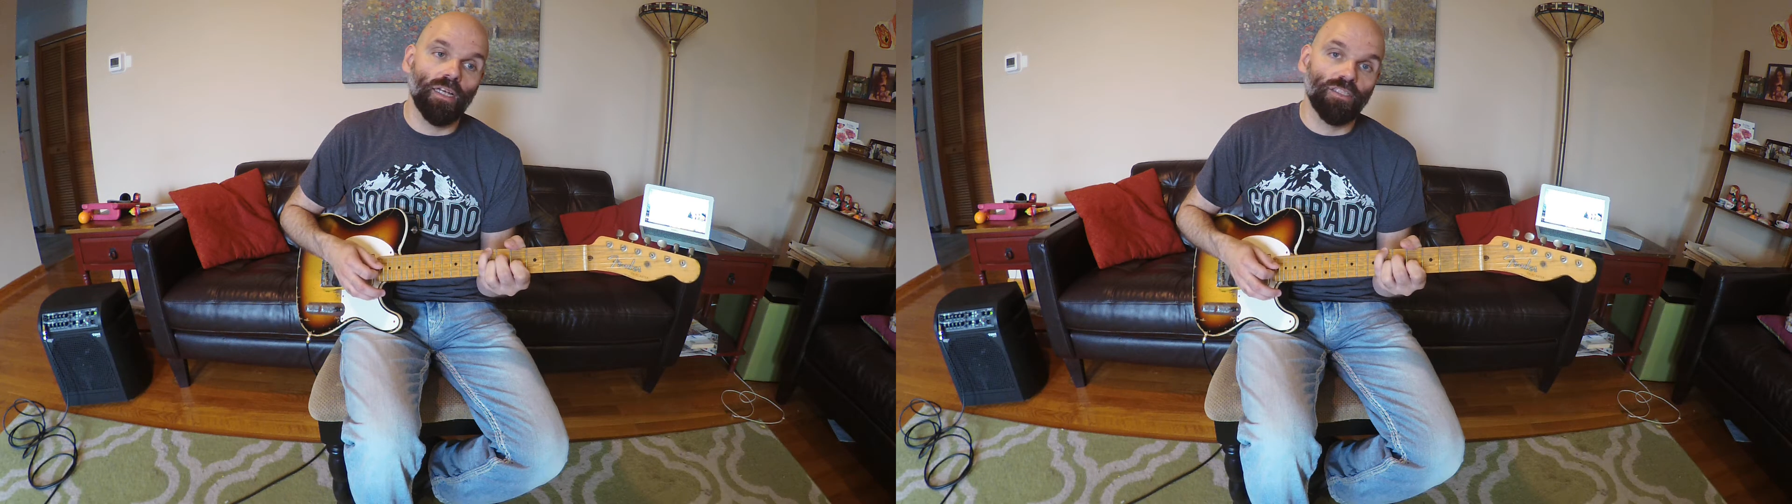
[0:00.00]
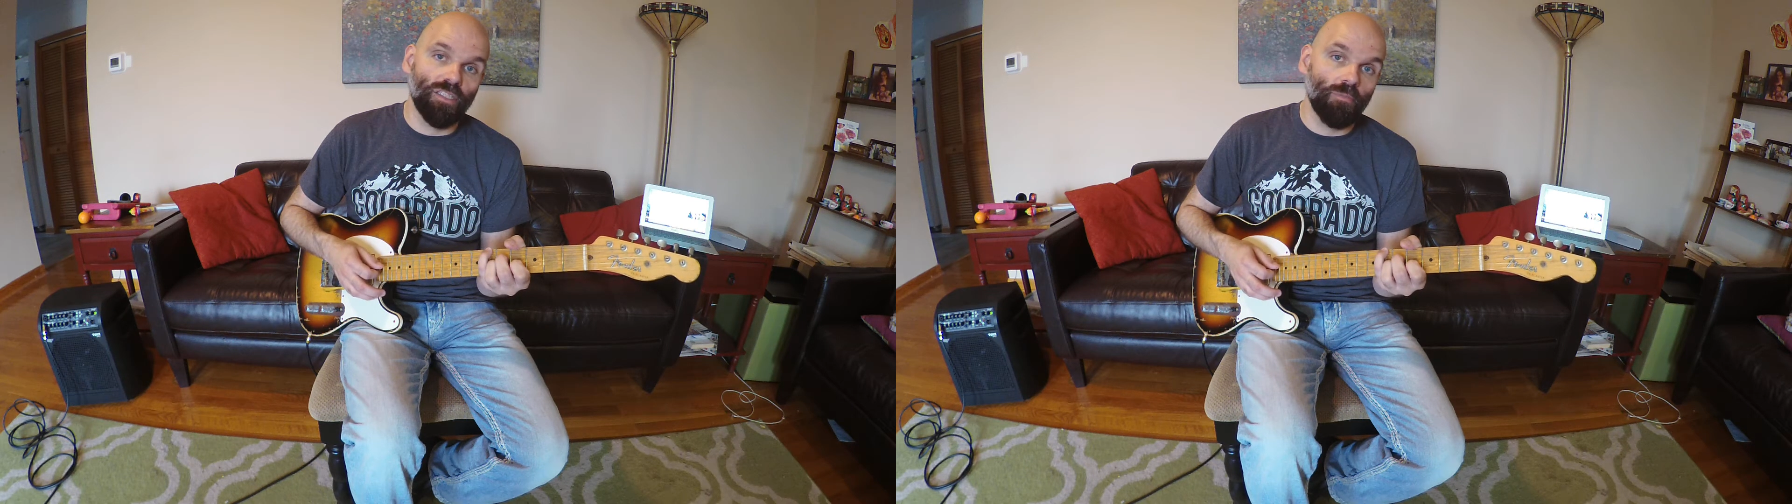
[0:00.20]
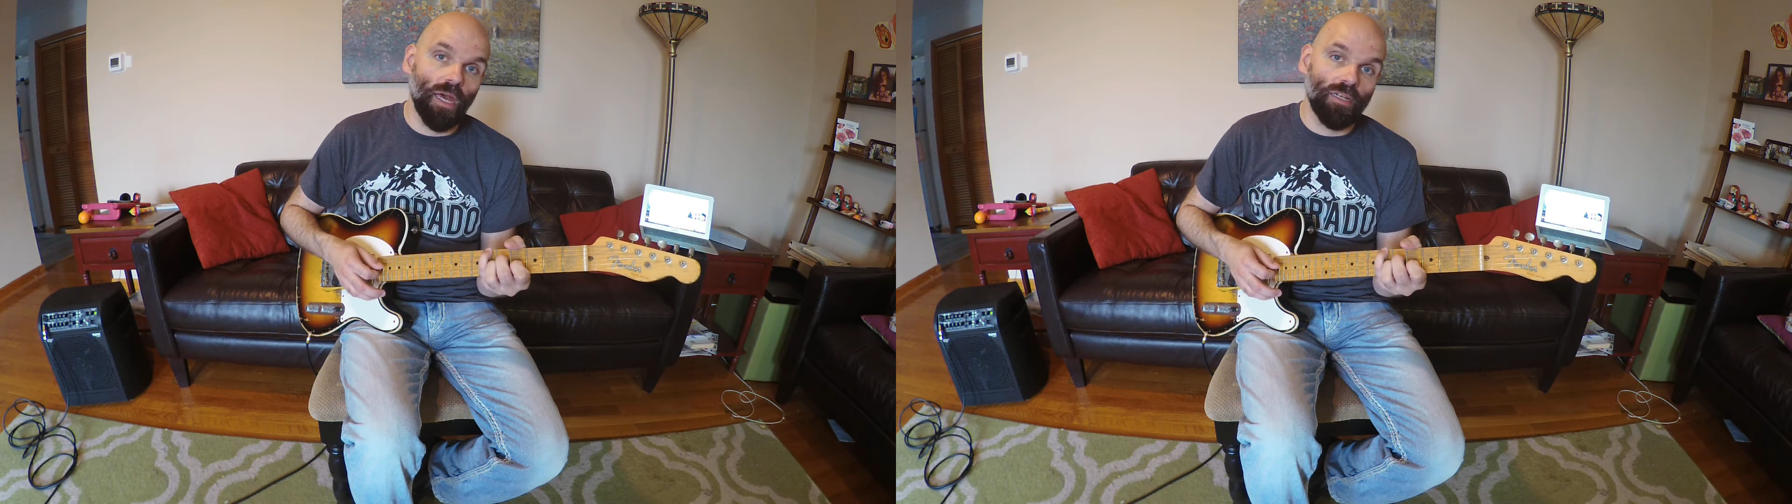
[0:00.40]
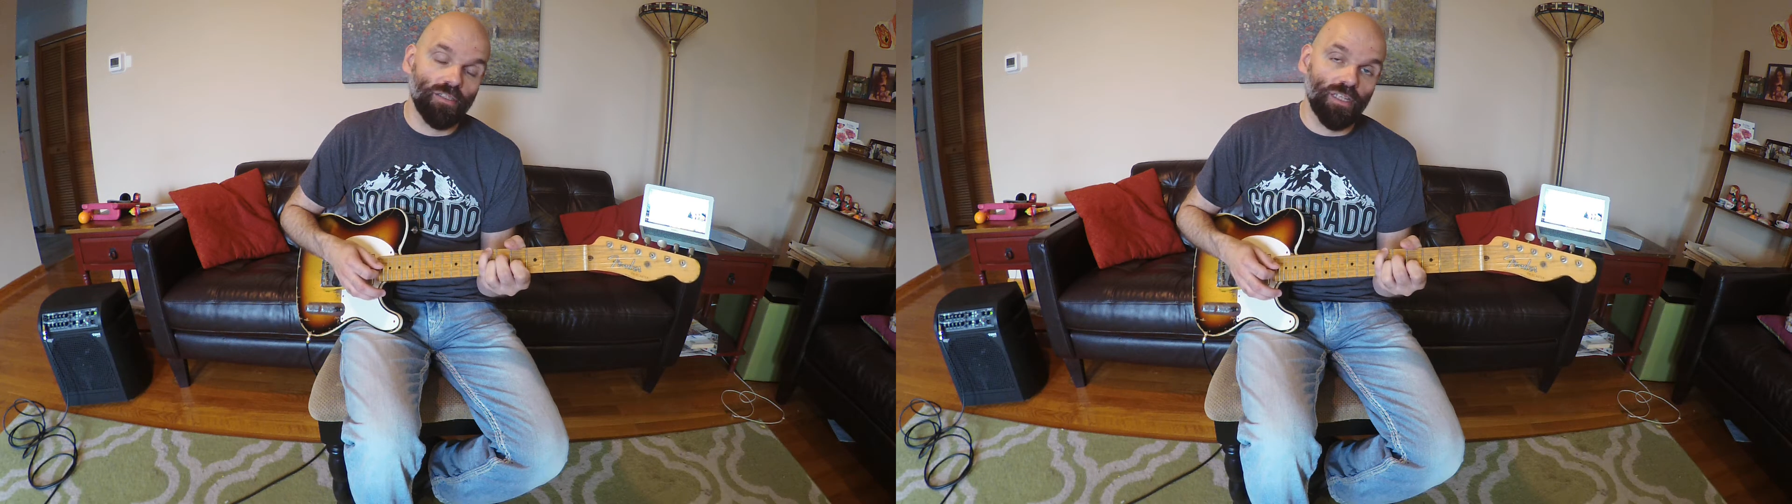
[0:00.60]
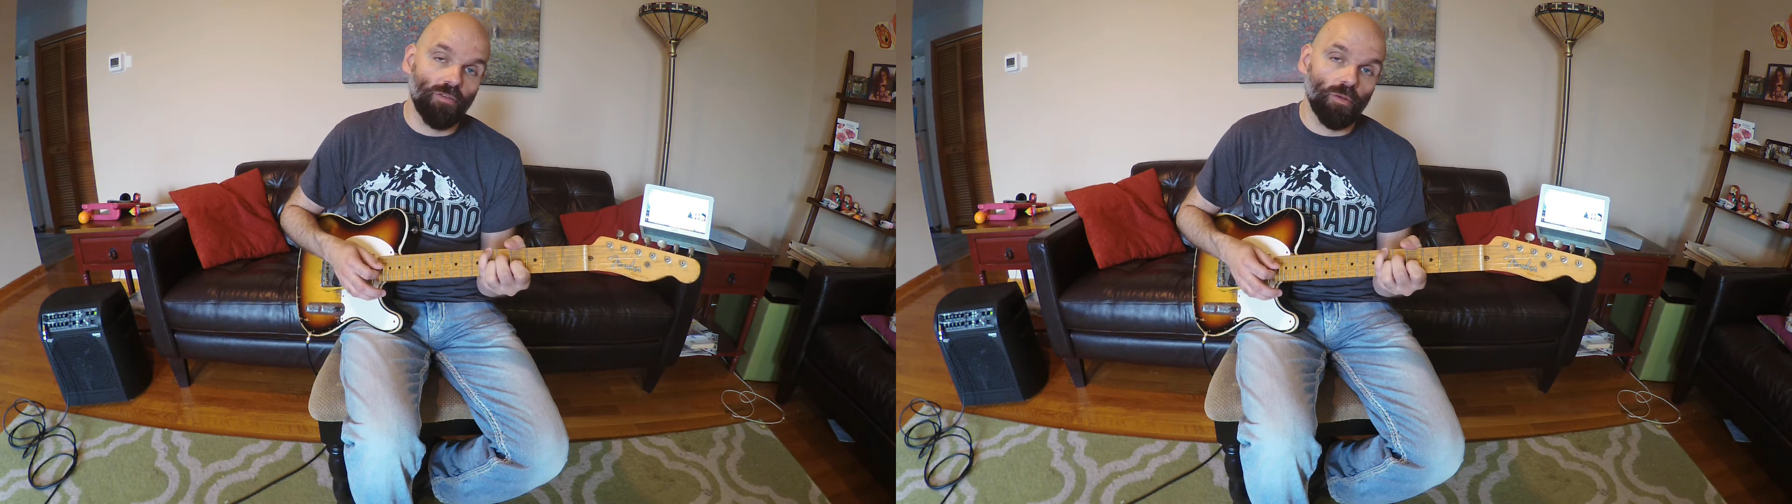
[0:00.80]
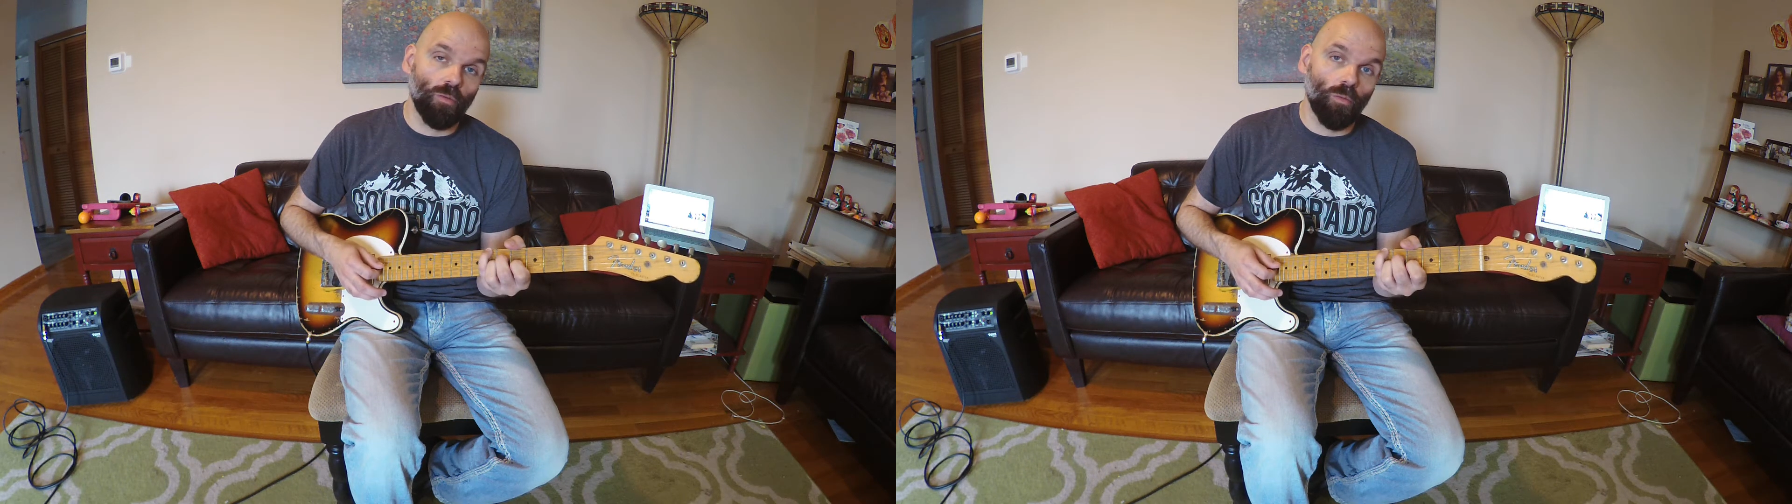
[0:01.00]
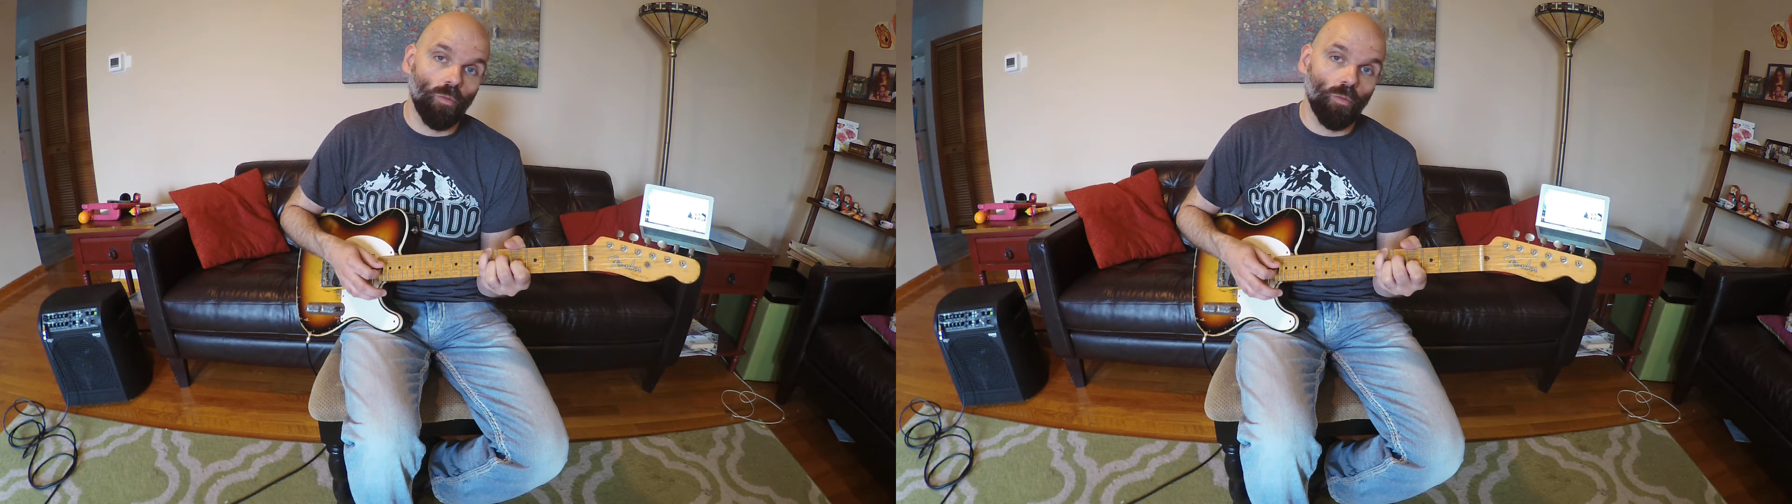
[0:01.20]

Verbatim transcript: C minor seven